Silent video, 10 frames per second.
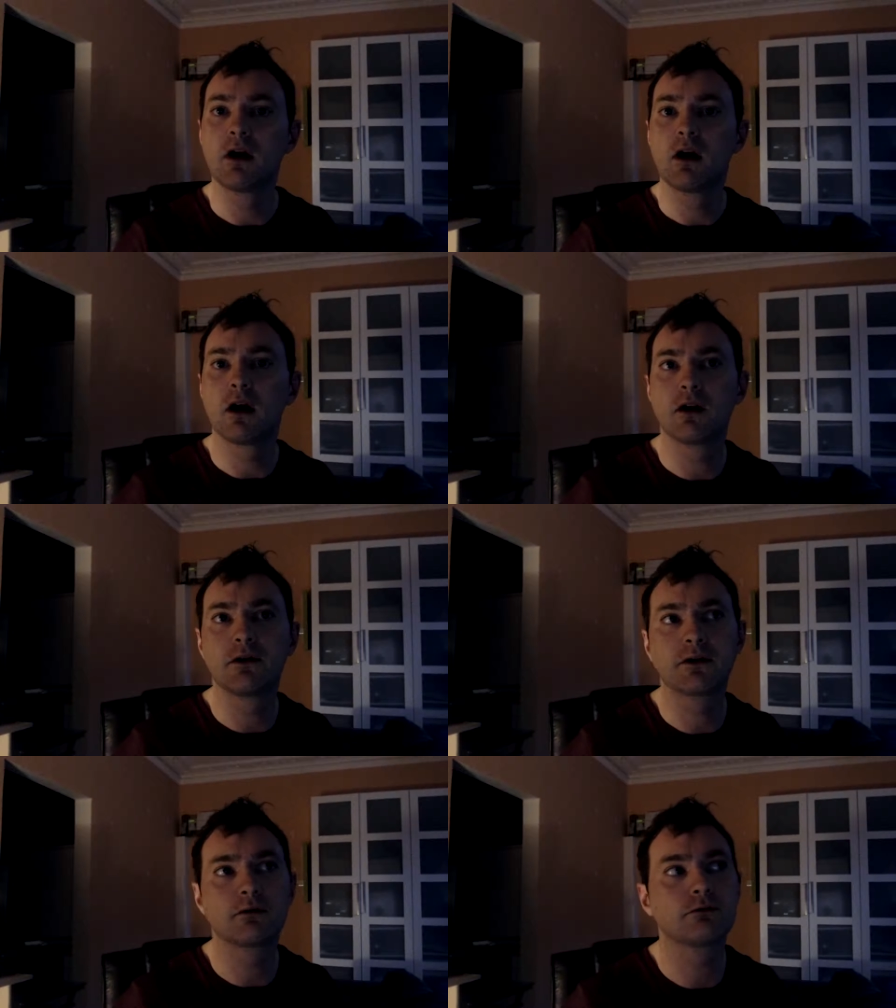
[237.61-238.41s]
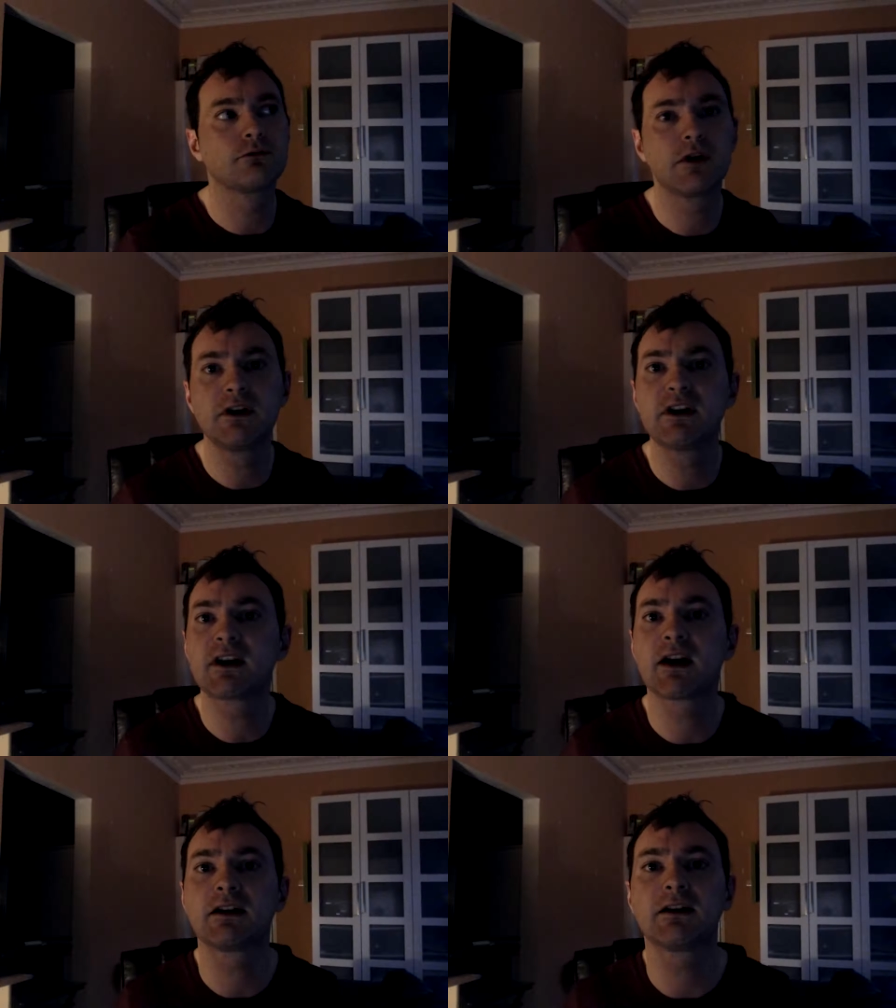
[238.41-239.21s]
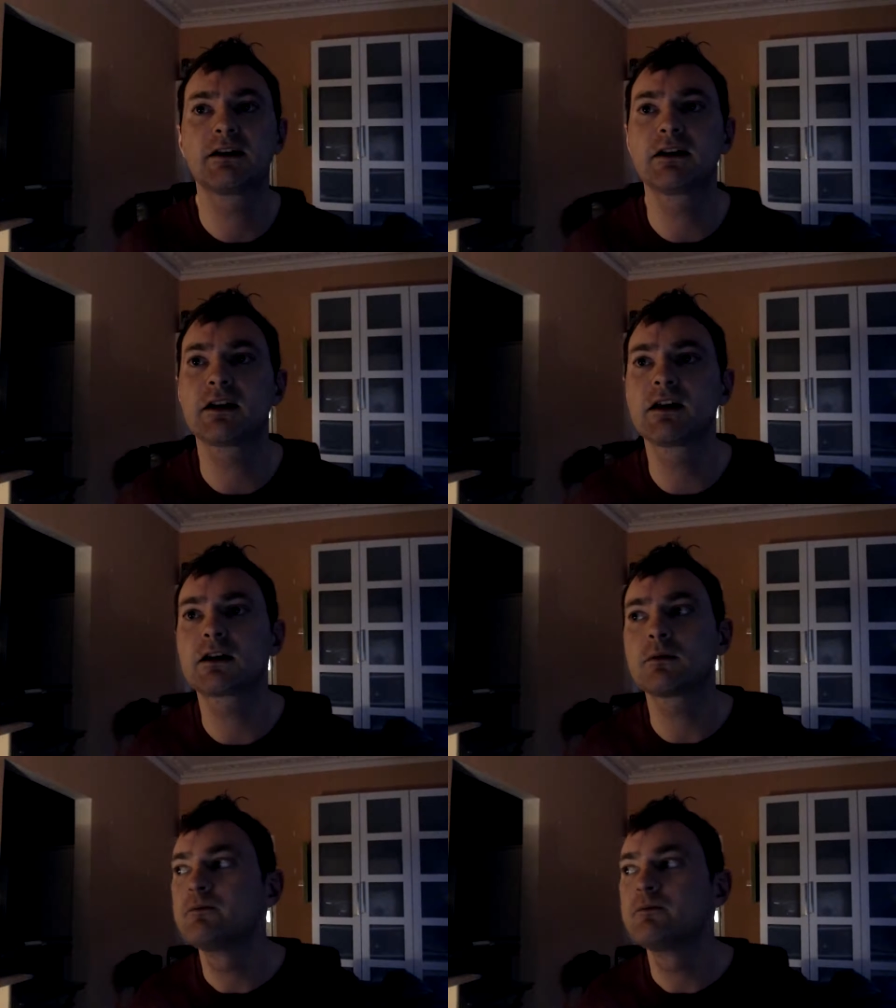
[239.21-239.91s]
and really kind of like,